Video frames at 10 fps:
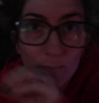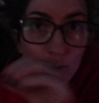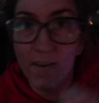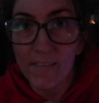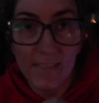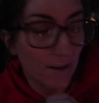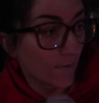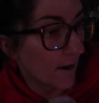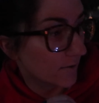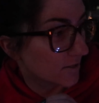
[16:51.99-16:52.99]
move everything
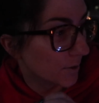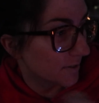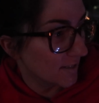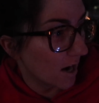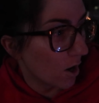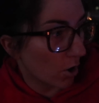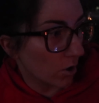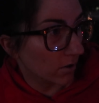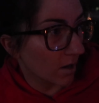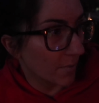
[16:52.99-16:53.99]
around so it's not
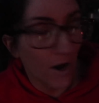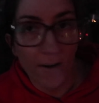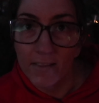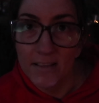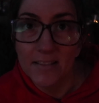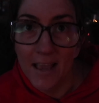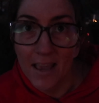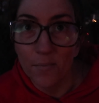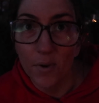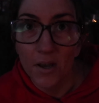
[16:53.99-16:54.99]
all coming off the
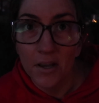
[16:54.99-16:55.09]
same